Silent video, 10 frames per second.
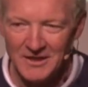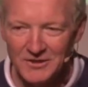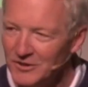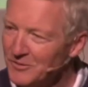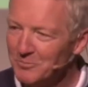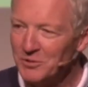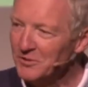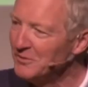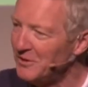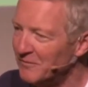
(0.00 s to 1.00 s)
you
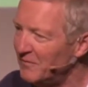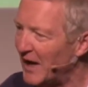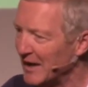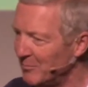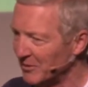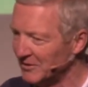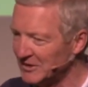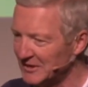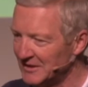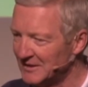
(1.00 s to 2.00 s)
brood of
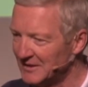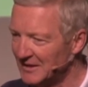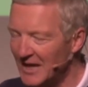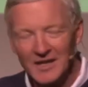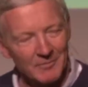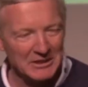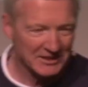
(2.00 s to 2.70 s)
vipers. Let me